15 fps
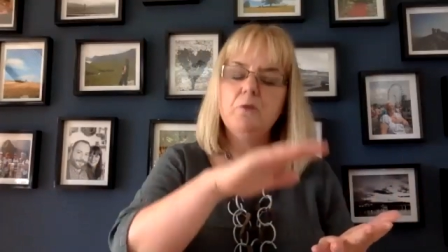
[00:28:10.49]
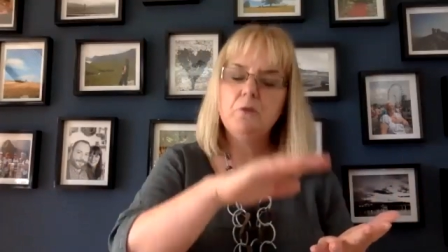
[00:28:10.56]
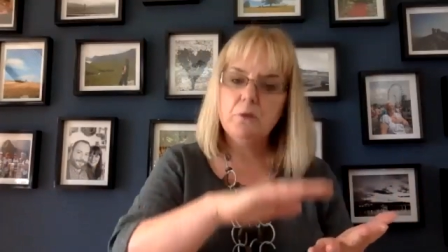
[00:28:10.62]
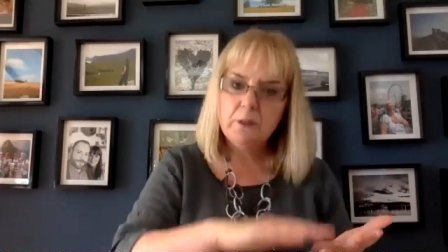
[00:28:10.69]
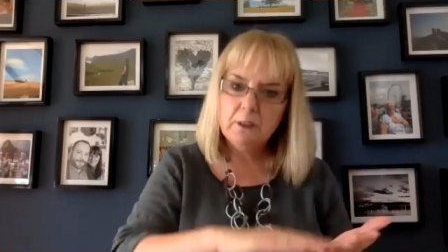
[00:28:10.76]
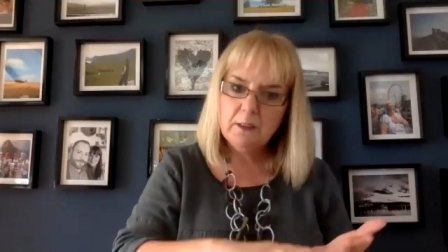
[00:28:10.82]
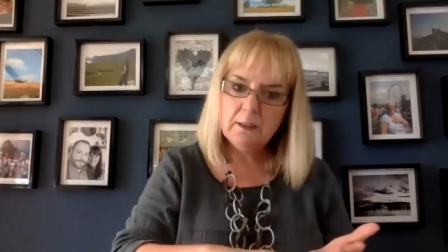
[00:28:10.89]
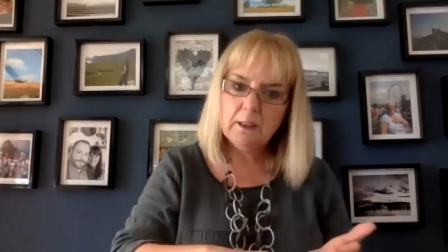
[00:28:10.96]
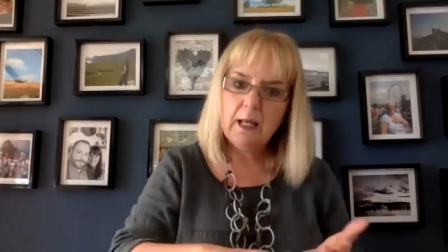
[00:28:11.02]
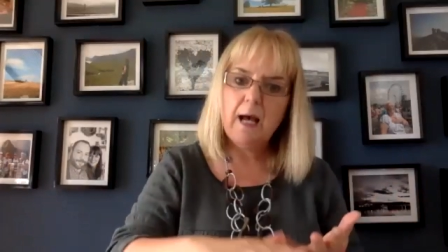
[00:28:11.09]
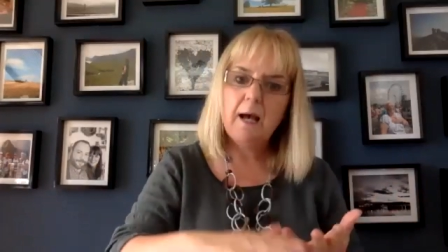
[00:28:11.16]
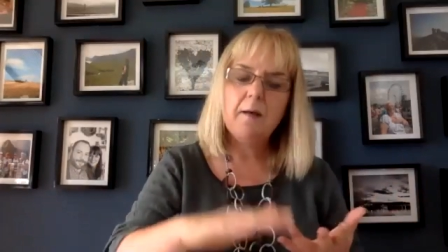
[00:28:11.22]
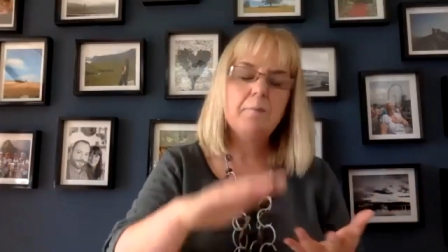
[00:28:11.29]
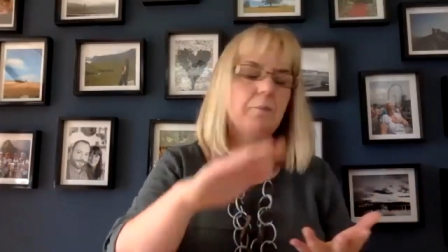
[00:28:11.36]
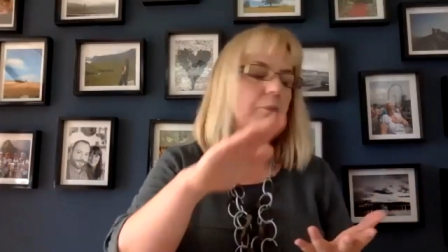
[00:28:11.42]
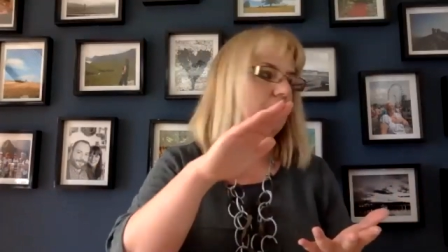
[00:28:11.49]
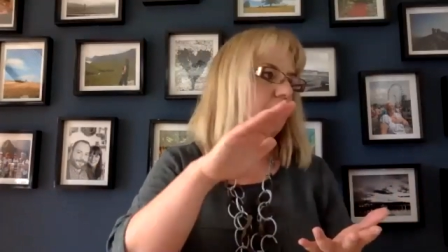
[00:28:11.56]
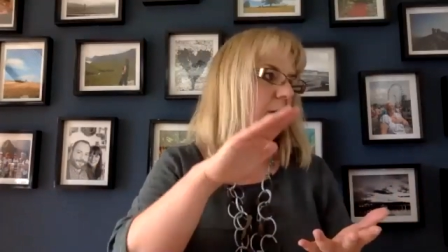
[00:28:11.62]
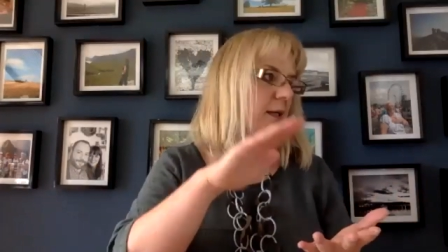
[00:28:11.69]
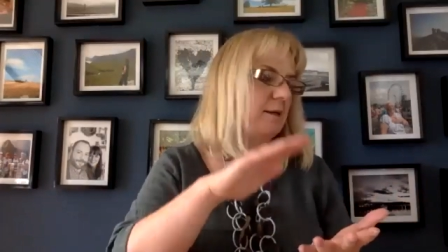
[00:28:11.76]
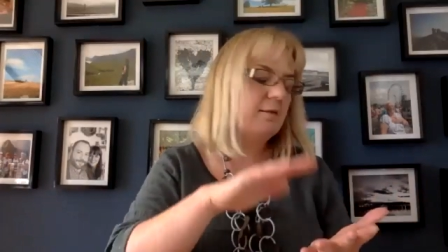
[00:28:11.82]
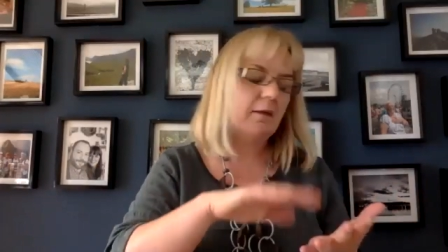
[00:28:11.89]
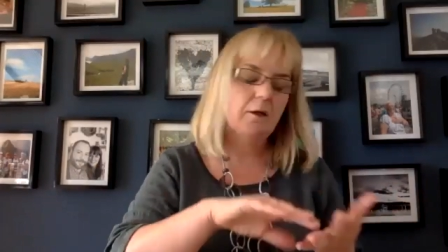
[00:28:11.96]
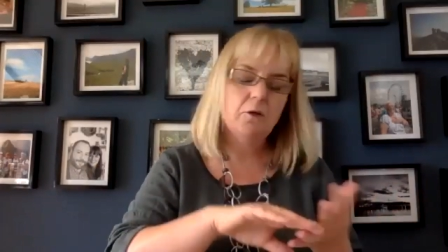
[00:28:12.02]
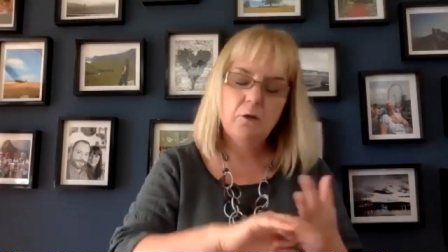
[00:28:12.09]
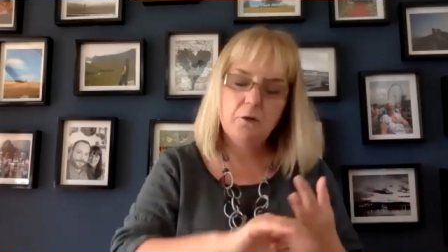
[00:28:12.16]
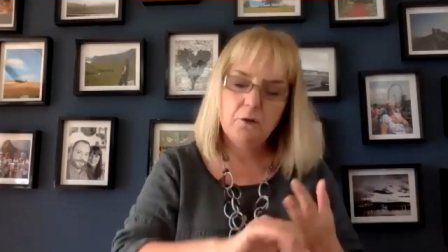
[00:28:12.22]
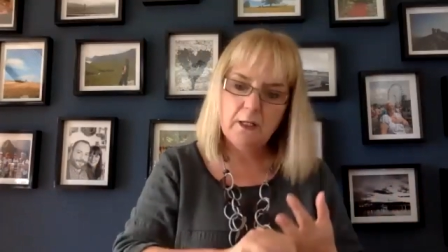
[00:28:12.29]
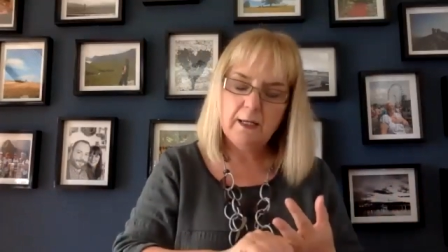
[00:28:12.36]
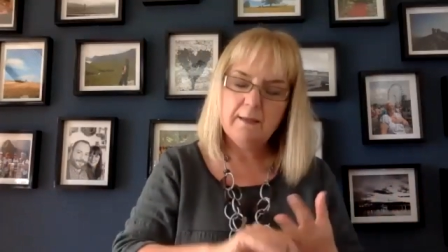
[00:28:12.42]
Do you think an app is a
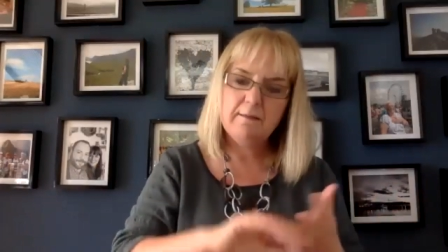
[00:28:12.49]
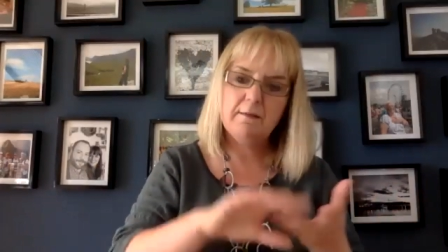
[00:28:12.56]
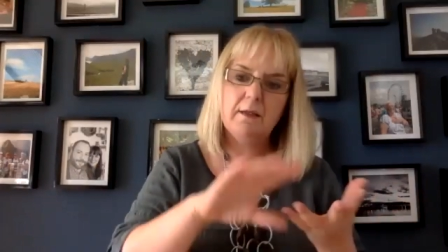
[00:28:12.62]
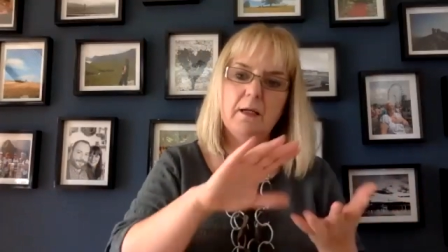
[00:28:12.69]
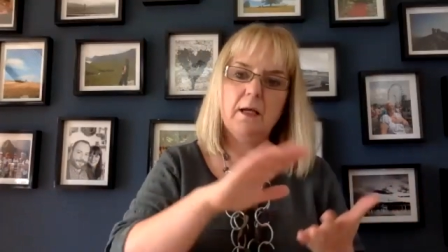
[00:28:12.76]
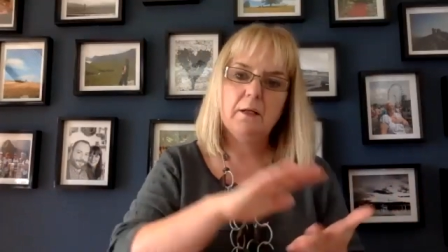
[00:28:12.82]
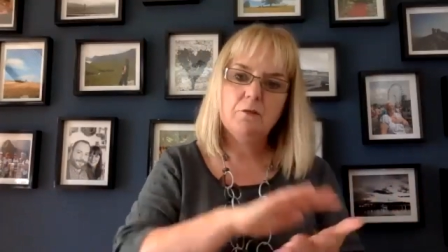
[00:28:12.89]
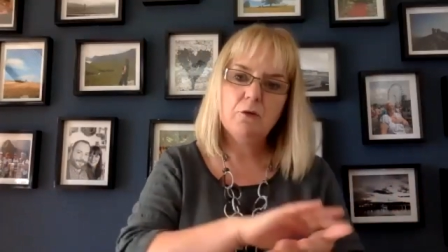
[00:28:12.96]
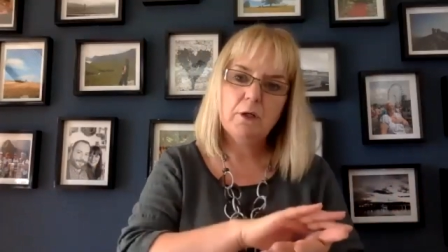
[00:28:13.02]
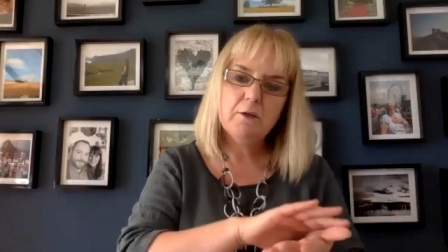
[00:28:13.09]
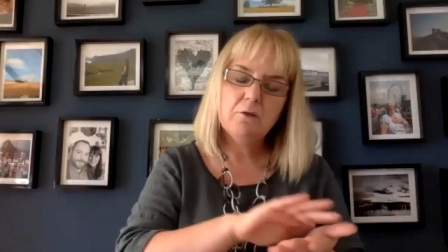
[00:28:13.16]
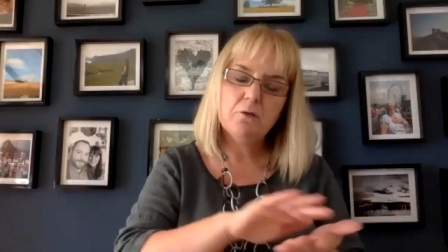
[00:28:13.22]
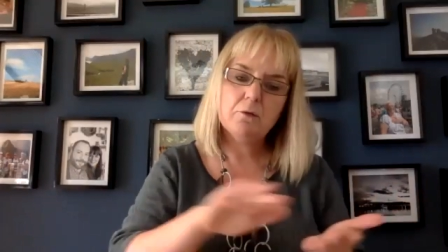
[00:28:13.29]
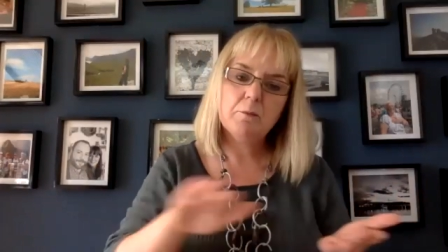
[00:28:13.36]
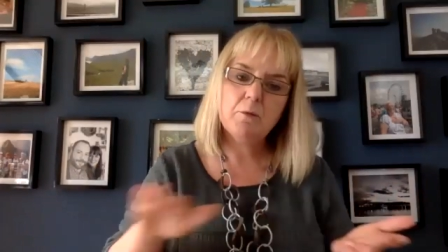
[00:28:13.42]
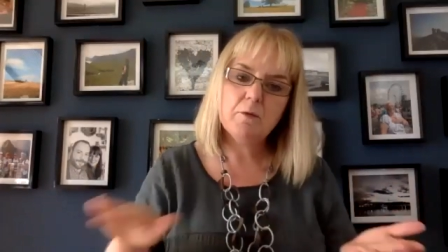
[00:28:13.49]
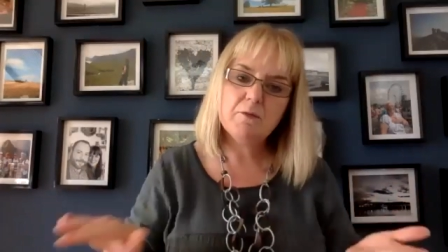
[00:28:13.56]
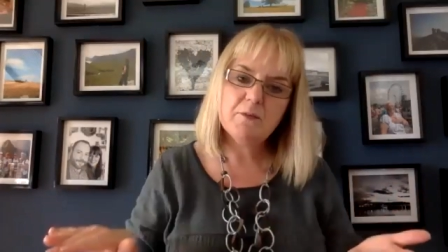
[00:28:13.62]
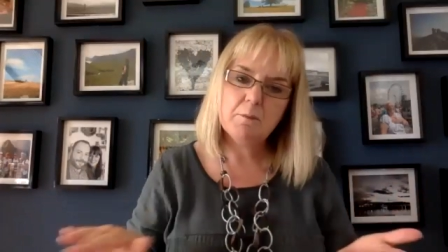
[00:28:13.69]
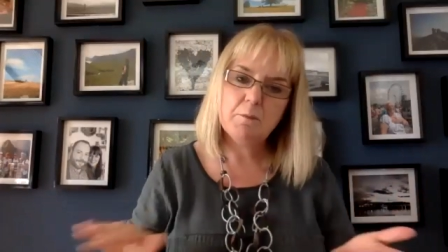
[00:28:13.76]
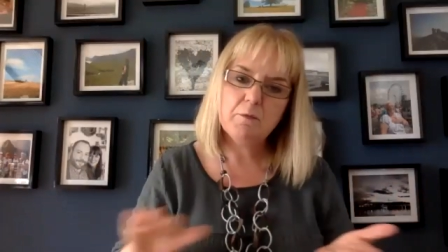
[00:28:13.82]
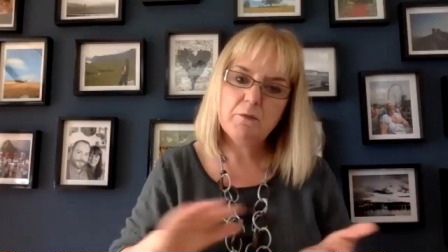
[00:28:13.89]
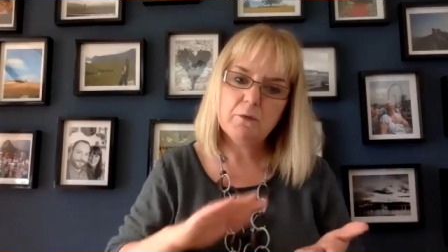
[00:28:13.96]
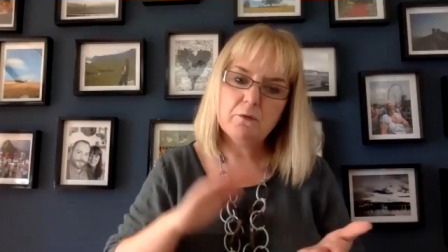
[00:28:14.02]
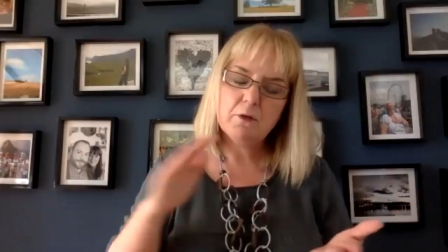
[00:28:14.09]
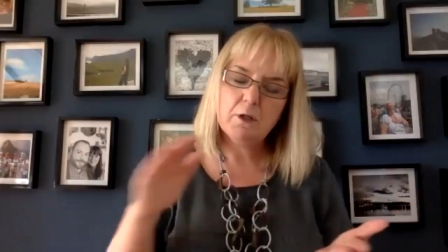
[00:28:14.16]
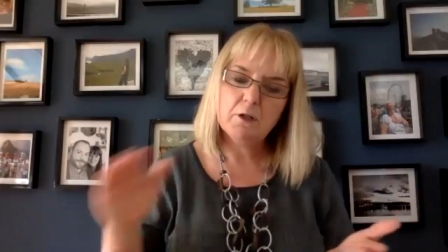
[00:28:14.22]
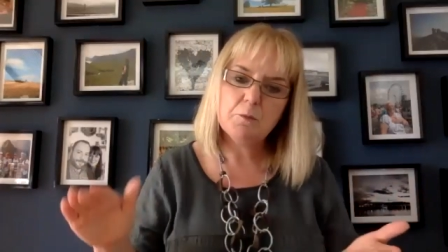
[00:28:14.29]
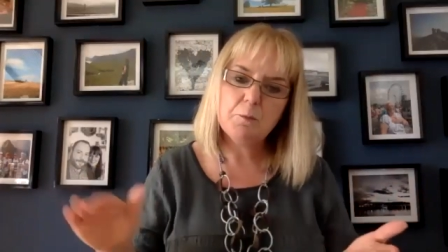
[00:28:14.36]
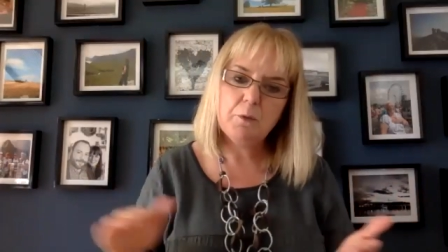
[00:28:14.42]
good idea, and trying to remove some of those
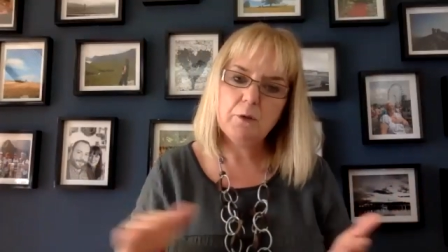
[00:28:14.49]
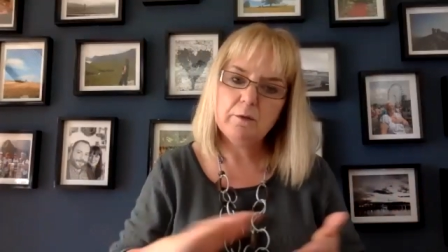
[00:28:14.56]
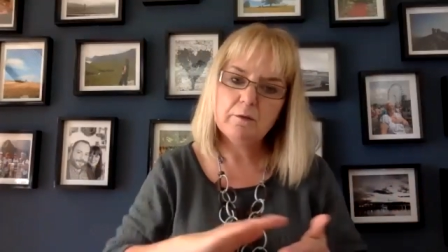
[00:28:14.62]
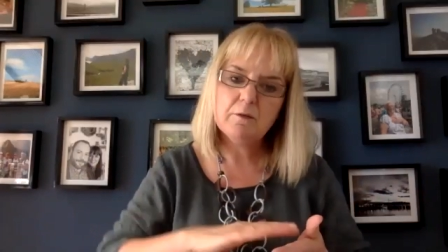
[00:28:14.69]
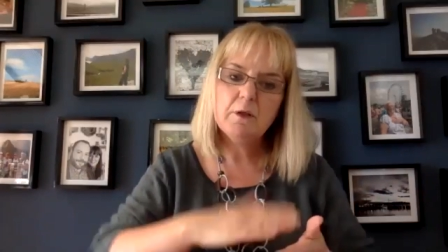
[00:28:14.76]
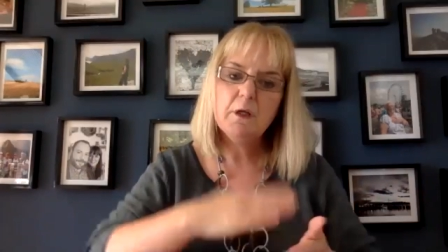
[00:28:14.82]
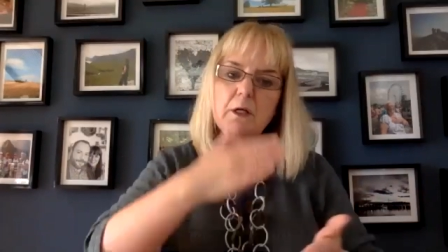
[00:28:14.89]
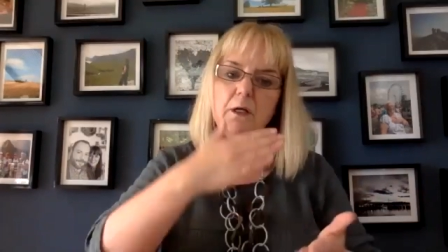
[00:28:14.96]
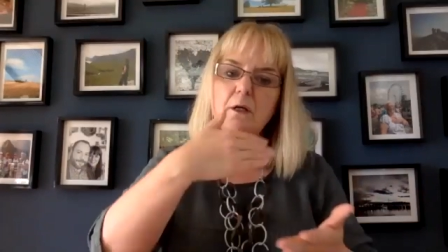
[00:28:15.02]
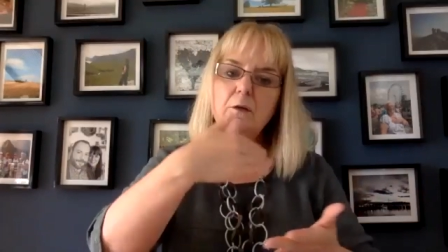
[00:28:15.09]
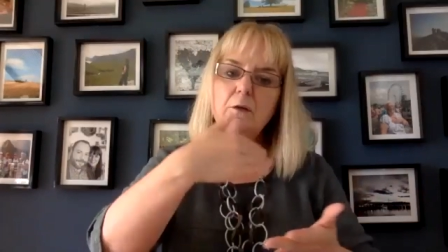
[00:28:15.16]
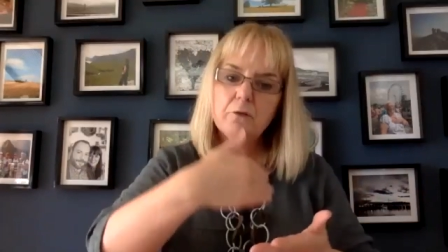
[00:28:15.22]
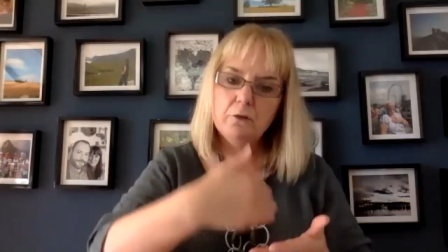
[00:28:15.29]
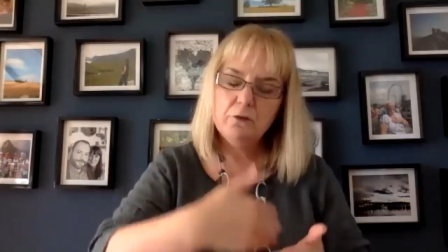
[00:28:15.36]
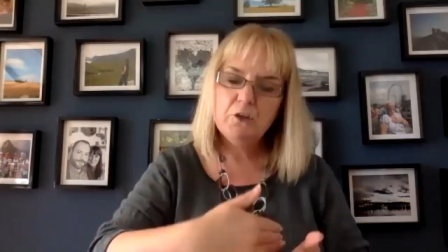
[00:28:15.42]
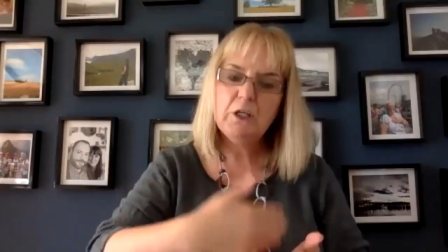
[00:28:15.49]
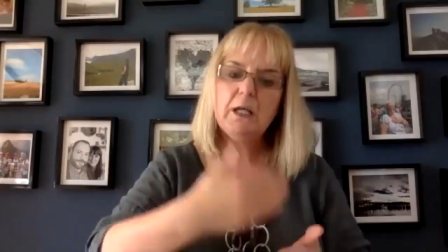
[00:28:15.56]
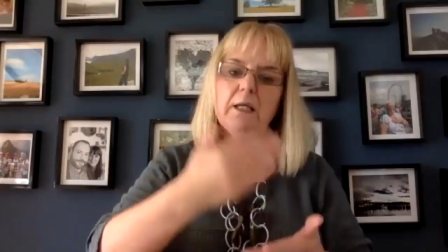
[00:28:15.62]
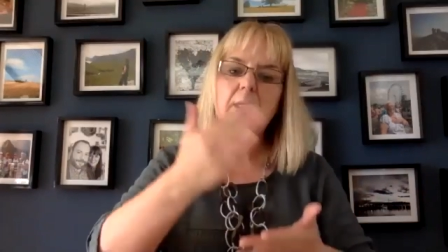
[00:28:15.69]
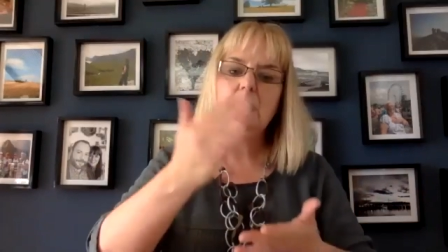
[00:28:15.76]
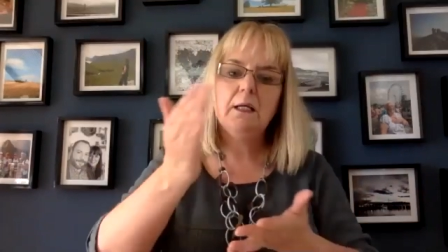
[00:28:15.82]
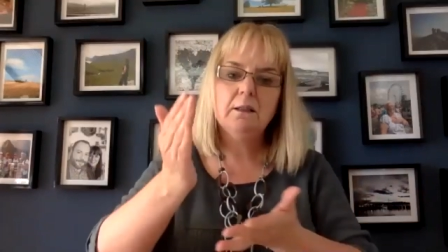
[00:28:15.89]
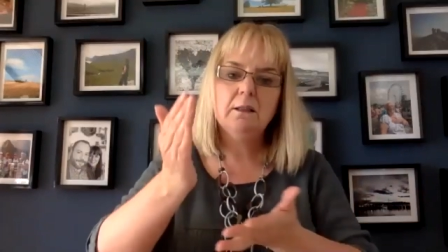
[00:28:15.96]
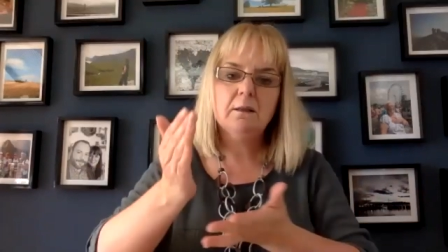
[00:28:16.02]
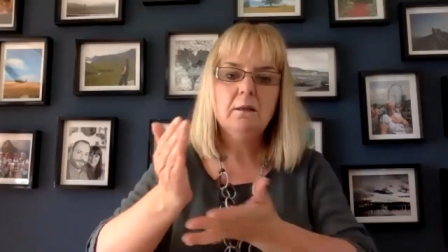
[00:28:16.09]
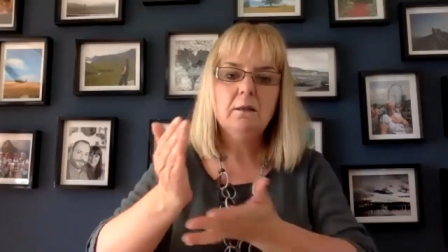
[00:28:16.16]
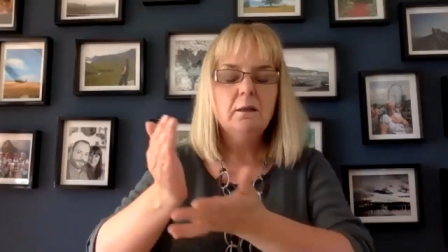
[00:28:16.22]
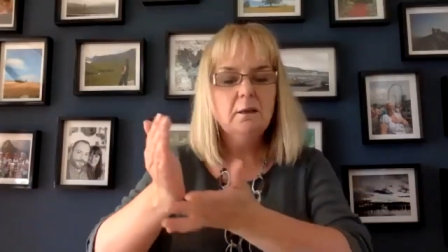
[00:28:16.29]
touch points through check-in,